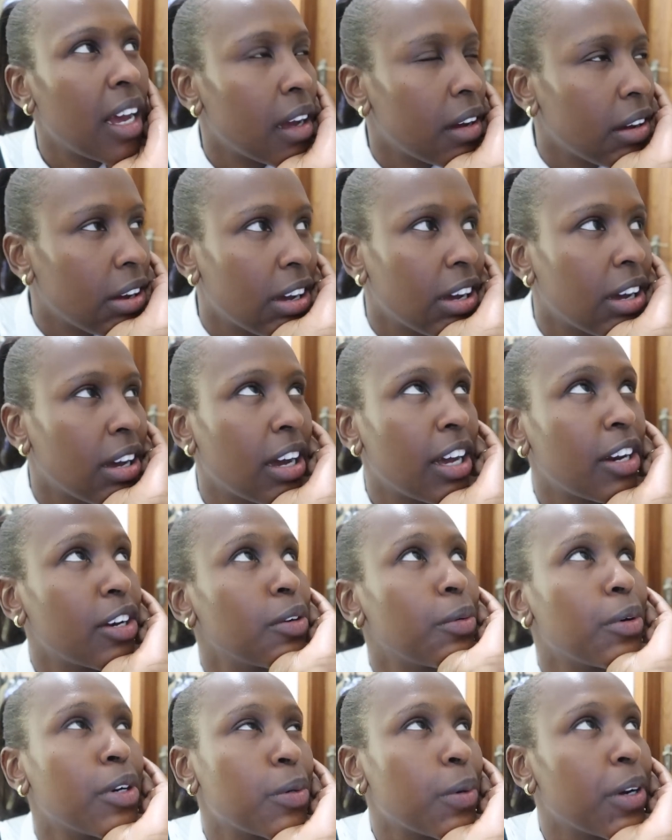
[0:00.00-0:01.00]
I don't
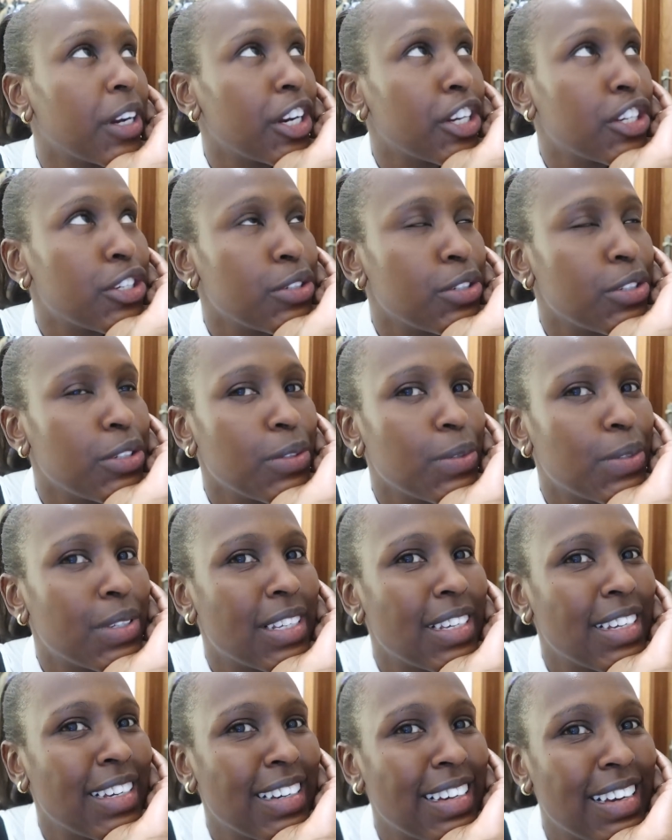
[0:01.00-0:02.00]
know what word I should
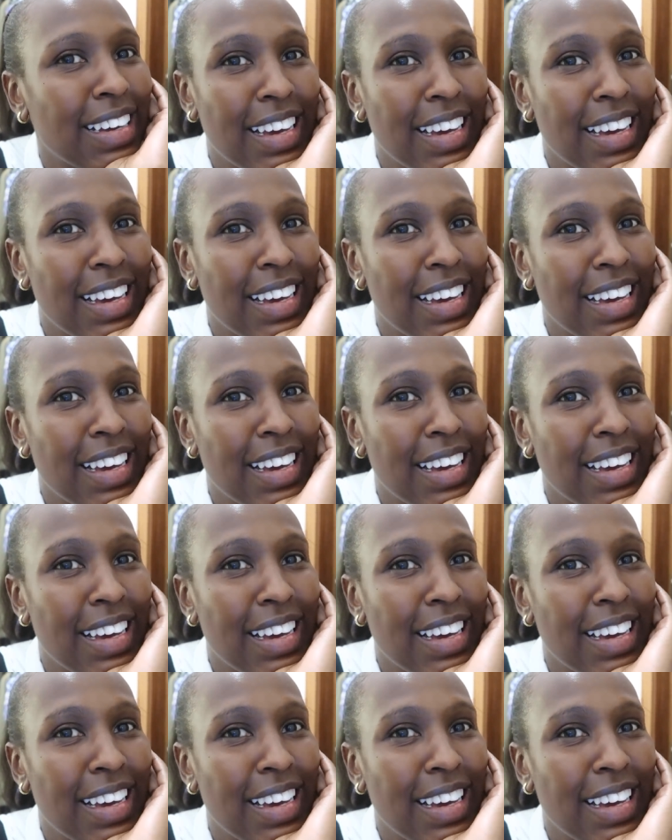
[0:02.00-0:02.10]
use.